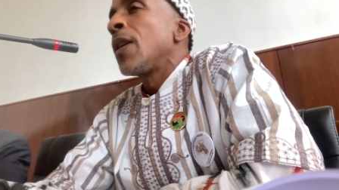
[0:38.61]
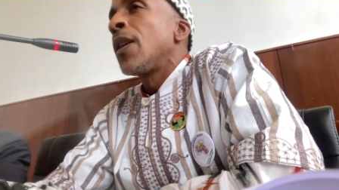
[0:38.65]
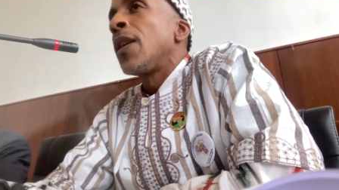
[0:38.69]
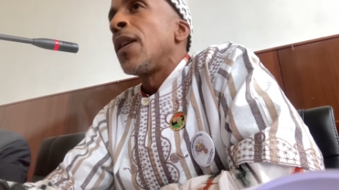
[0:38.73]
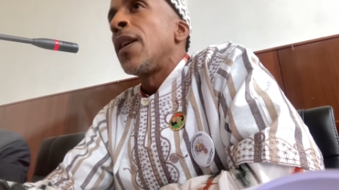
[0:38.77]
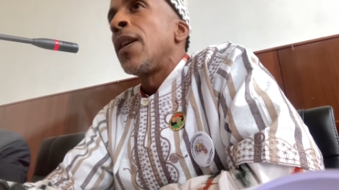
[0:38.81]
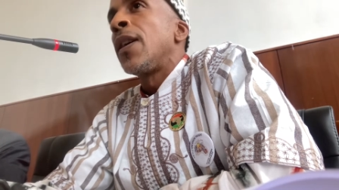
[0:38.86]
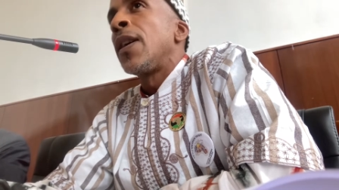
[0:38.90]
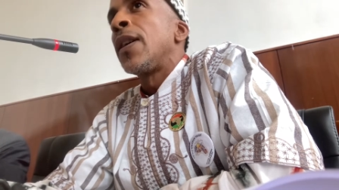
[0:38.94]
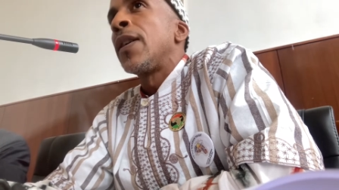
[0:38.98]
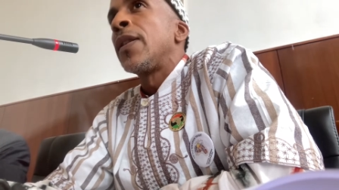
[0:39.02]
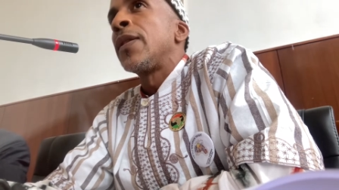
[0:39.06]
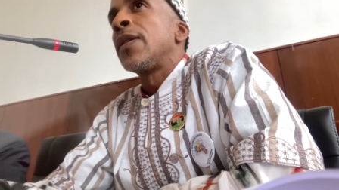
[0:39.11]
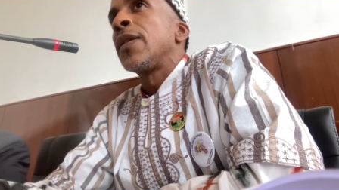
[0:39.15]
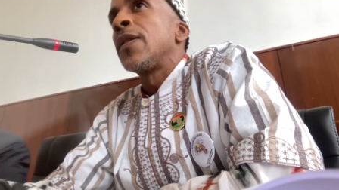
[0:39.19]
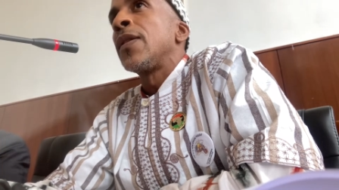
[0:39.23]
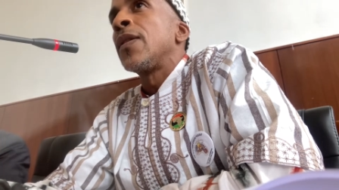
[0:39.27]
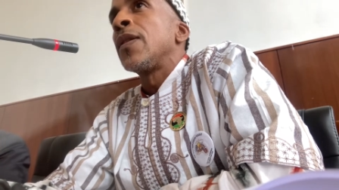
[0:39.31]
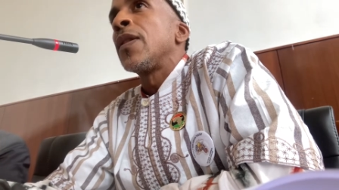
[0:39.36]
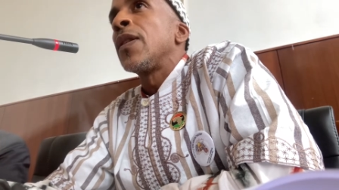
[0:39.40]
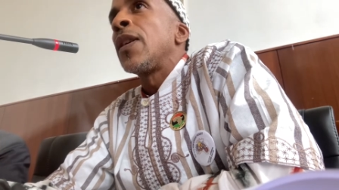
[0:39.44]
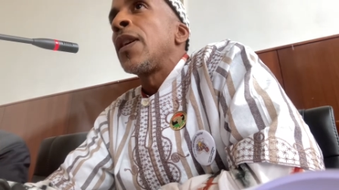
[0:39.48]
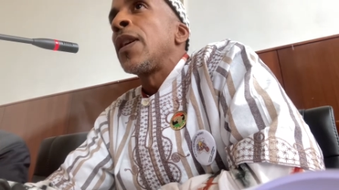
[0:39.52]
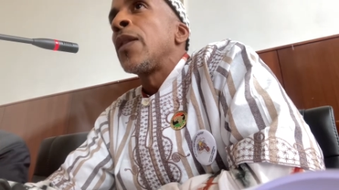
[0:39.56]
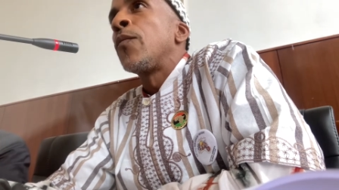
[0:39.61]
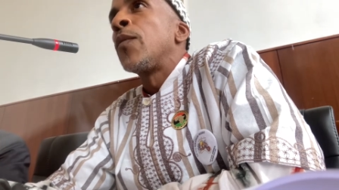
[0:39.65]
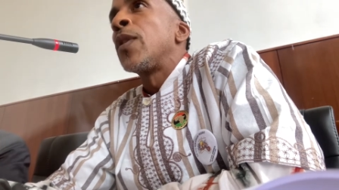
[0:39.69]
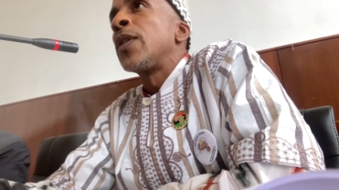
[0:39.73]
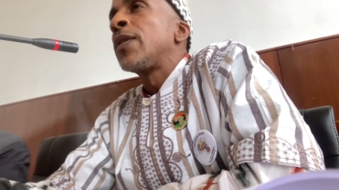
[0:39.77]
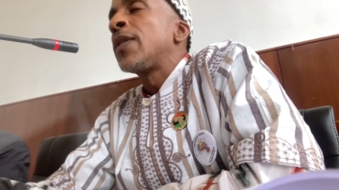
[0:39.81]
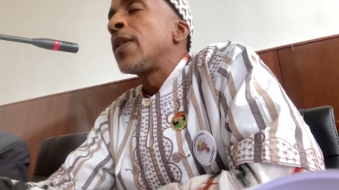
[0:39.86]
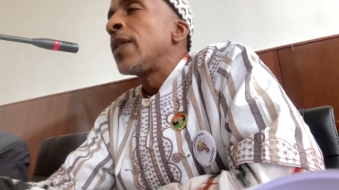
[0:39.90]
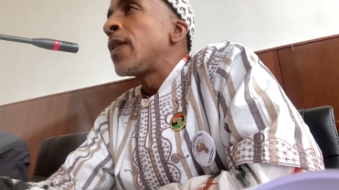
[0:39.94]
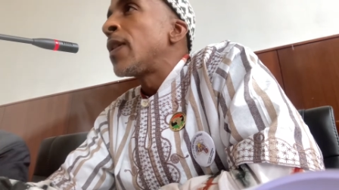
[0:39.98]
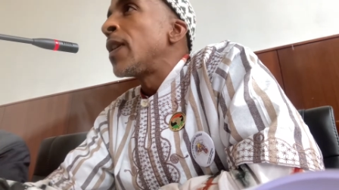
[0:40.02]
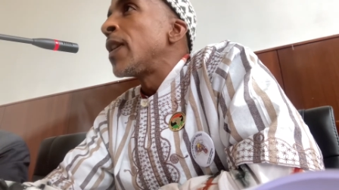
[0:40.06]
And I
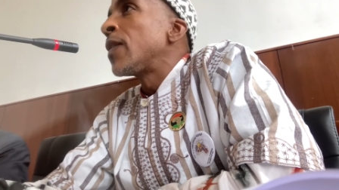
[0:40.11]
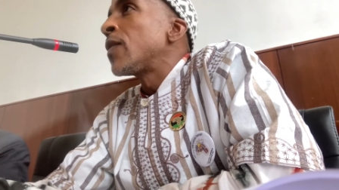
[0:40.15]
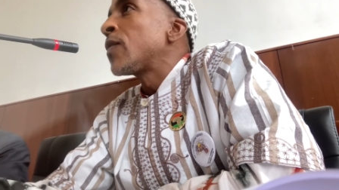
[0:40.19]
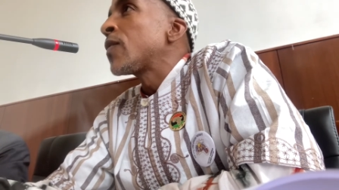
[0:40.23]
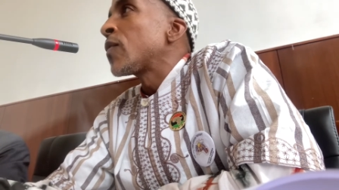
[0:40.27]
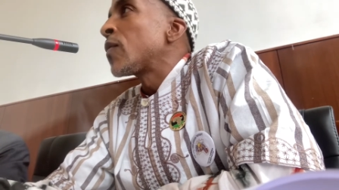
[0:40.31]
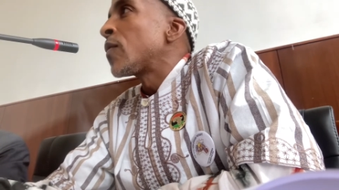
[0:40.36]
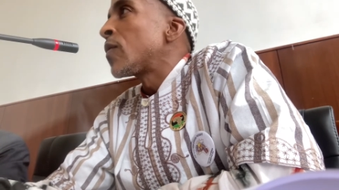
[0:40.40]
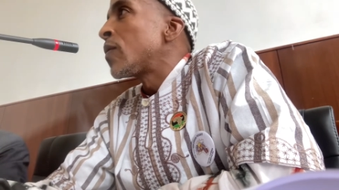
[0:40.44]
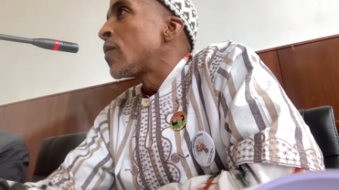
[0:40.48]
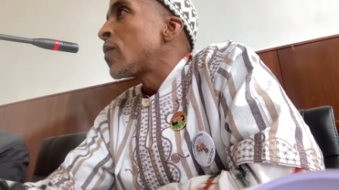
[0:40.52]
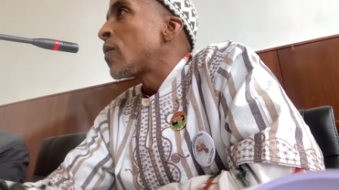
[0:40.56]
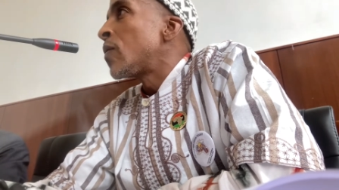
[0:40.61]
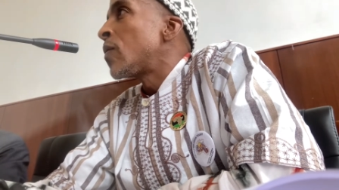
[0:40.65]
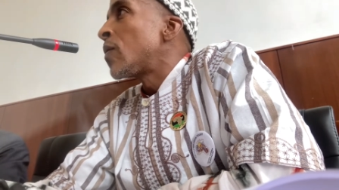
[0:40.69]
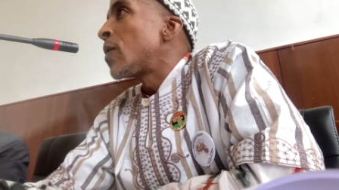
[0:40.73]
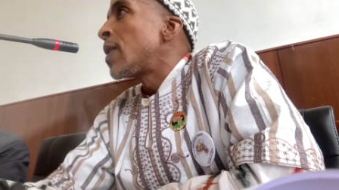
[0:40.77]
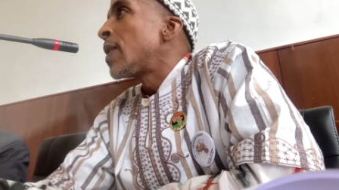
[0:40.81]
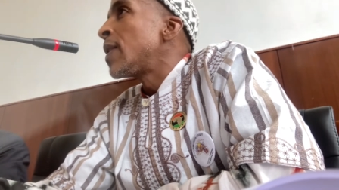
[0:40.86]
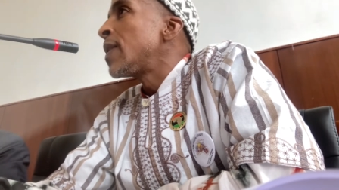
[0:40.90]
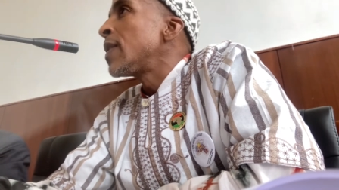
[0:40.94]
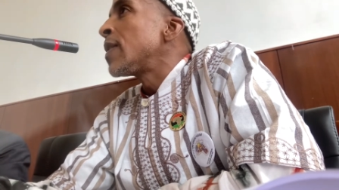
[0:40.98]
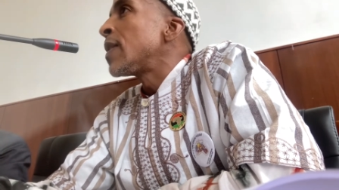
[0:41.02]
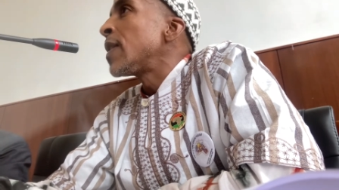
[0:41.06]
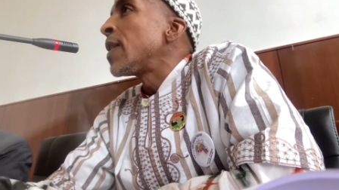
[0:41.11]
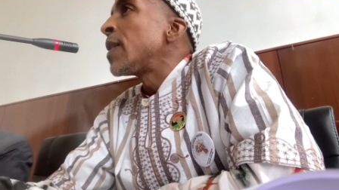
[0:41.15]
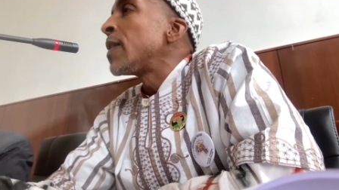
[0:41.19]
want to thank CERDOTOLA